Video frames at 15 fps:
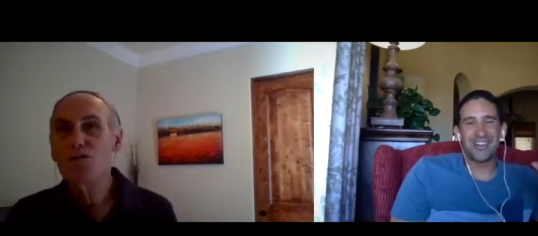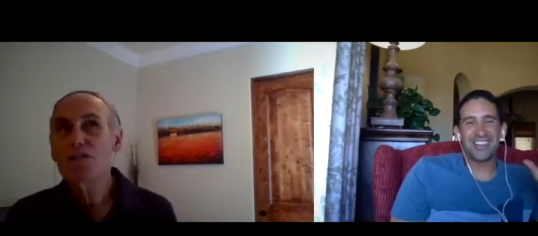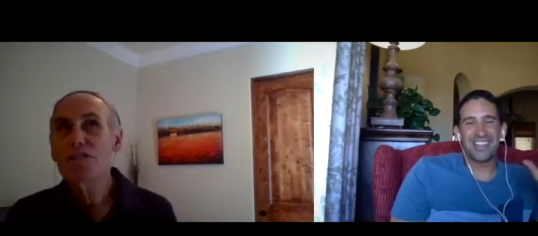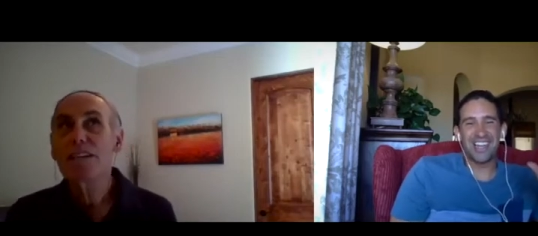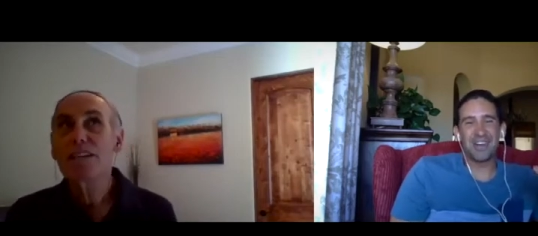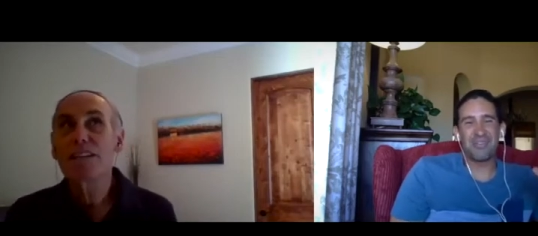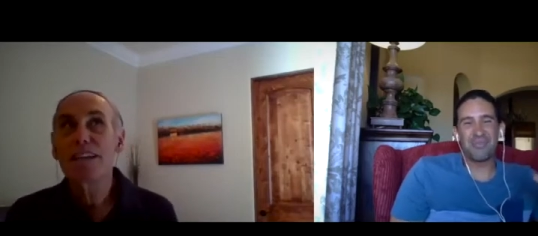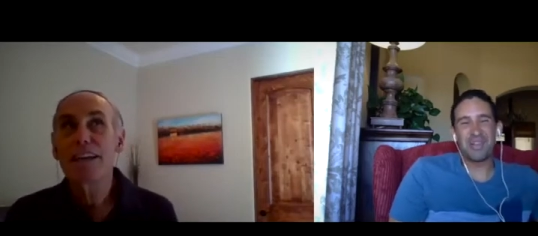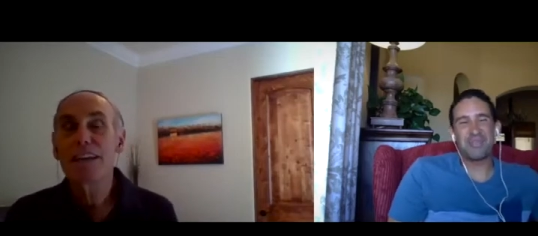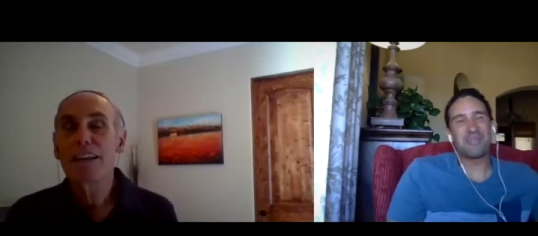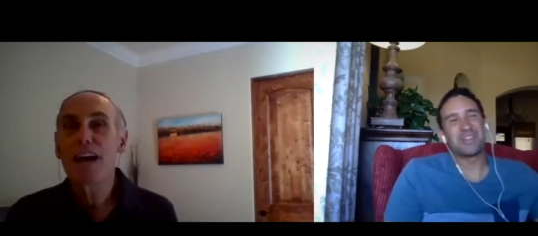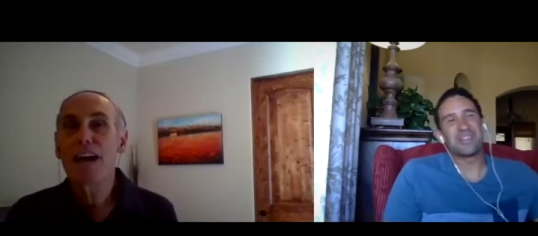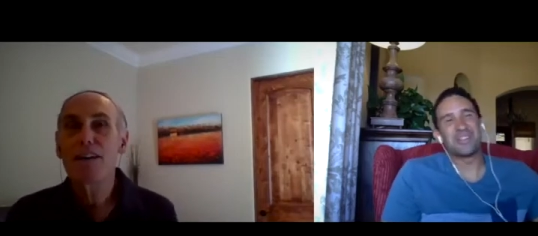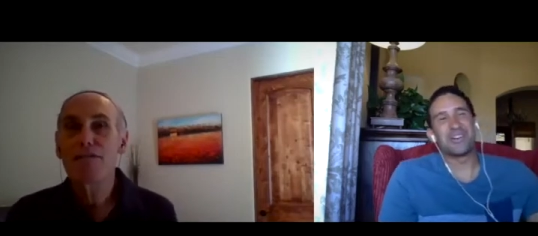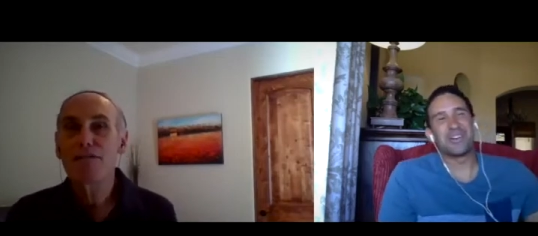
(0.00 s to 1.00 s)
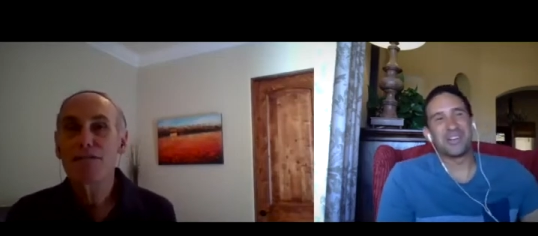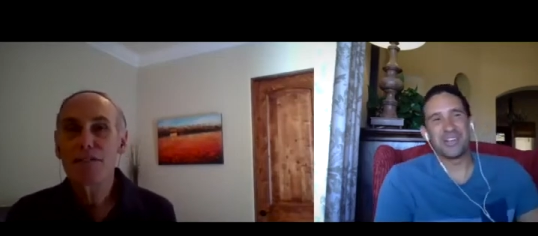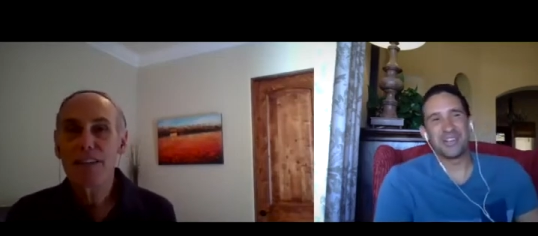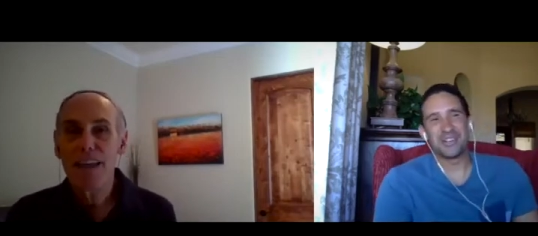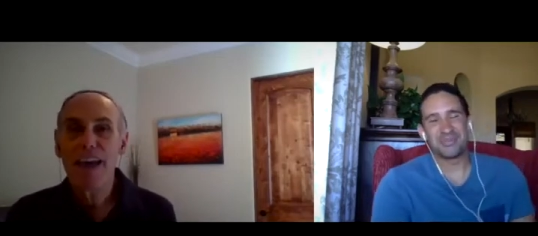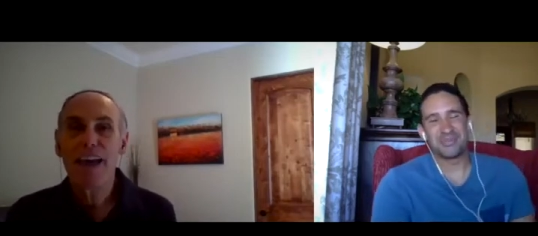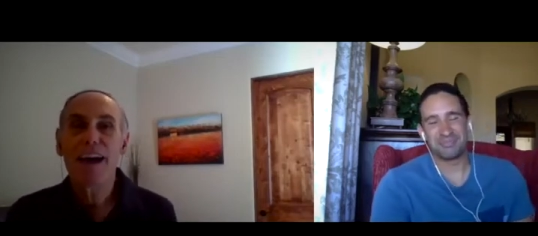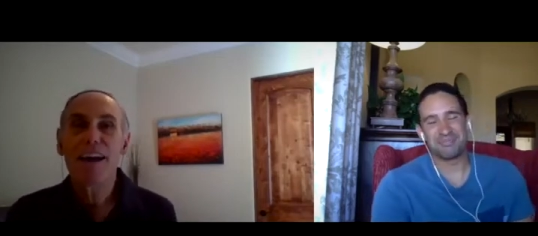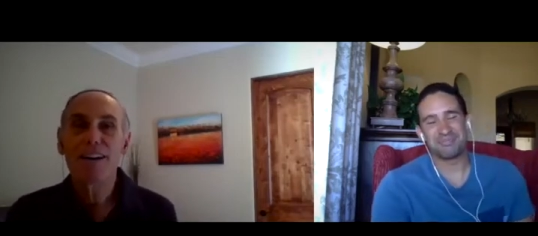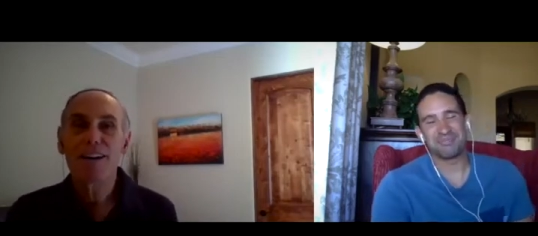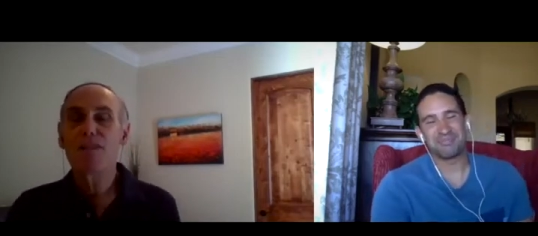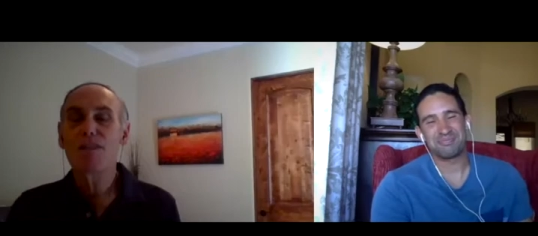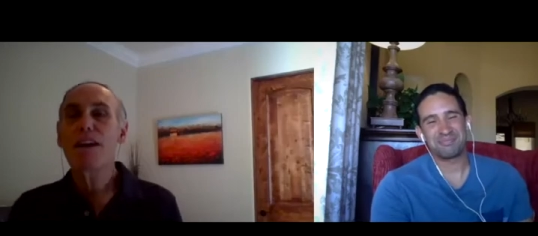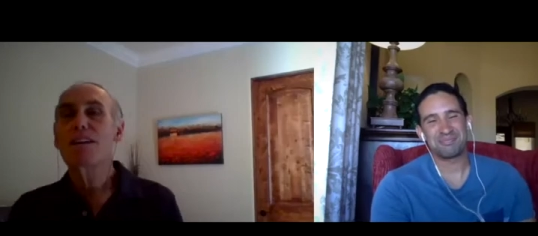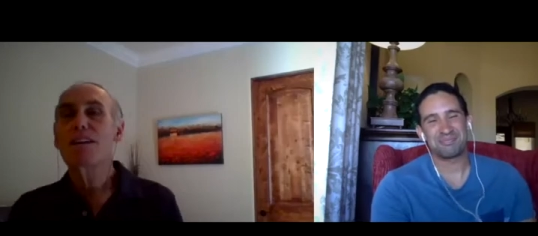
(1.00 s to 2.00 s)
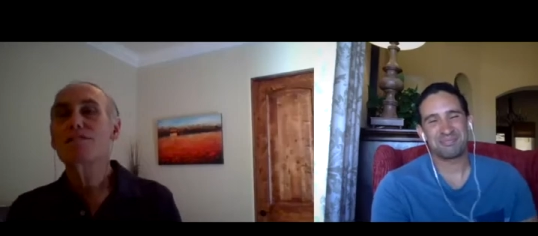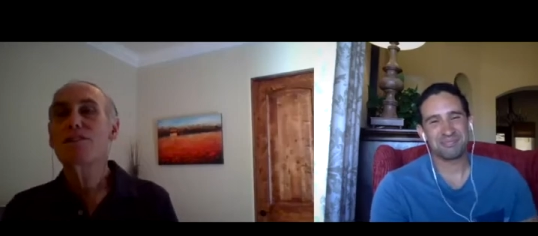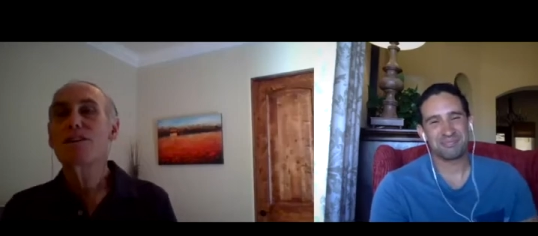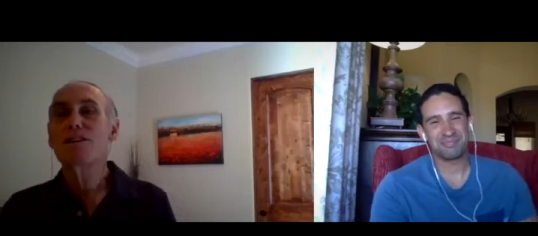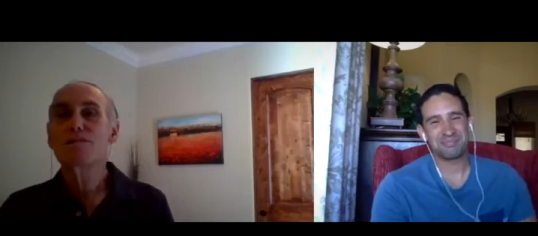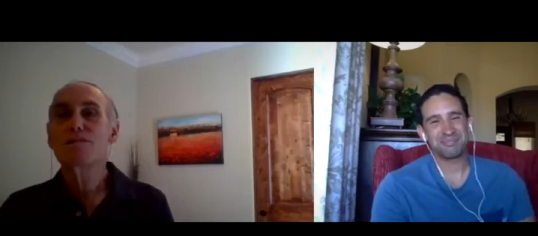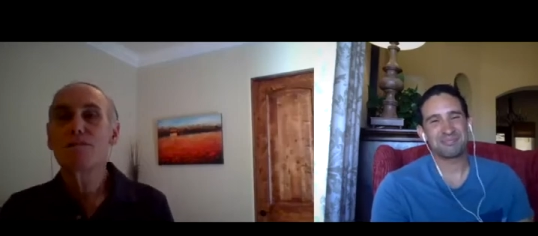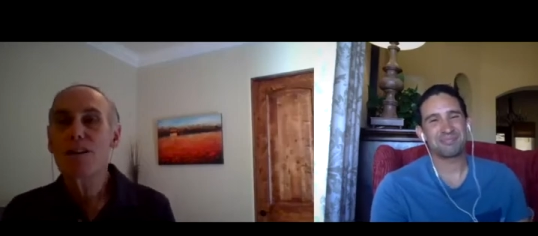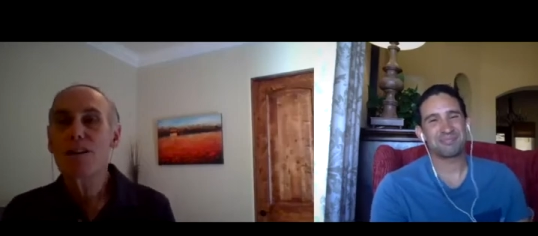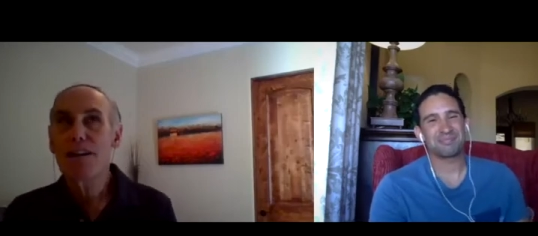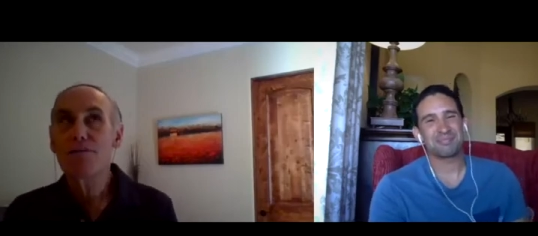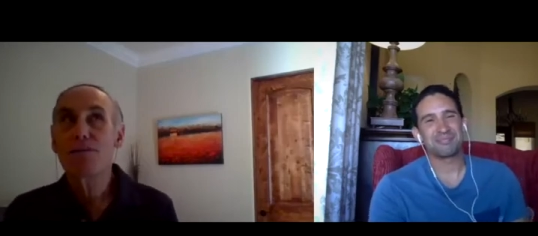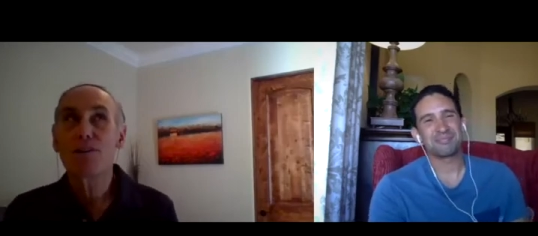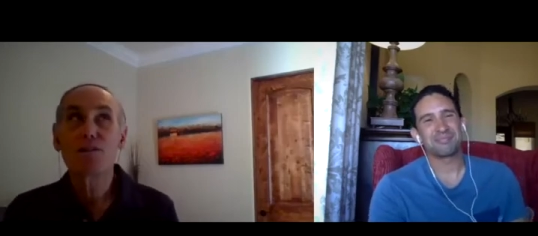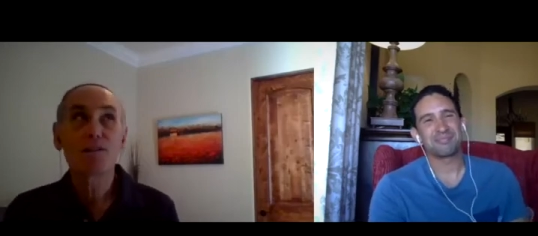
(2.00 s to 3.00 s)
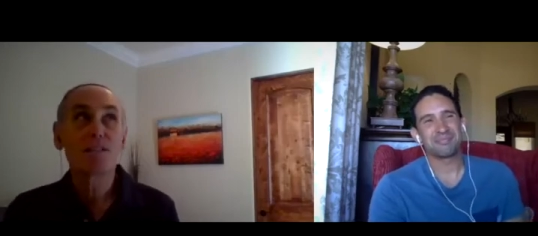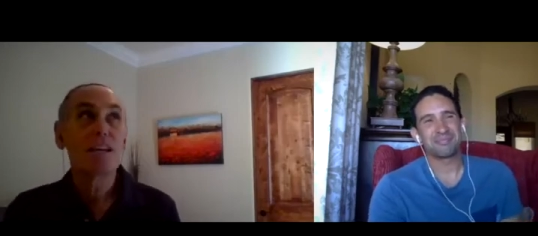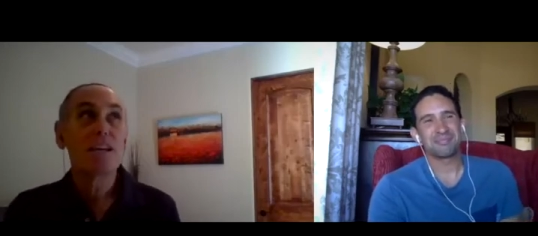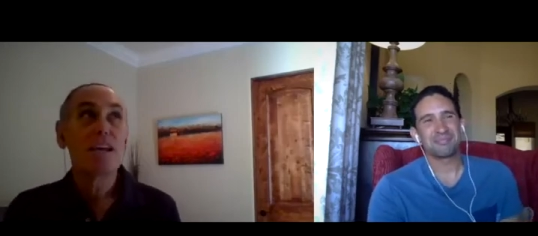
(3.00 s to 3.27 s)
Speaker 1: a lot of people enough, don't know. Yeah. Okay. So, all right, folks